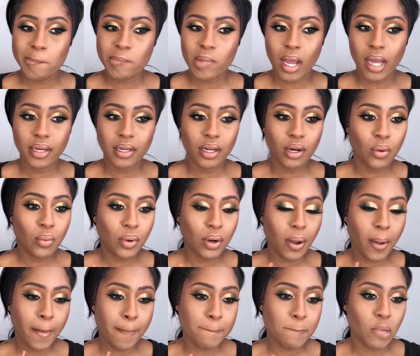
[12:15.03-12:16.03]
I didn't want
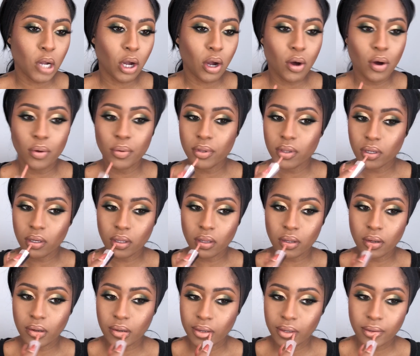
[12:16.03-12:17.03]
to go with a
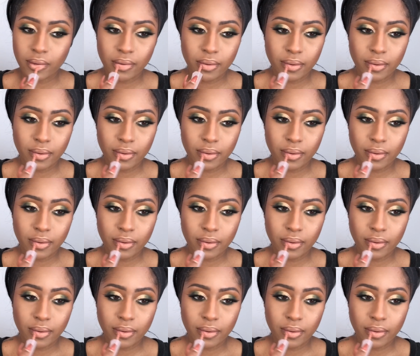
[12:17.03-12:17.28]
gloss.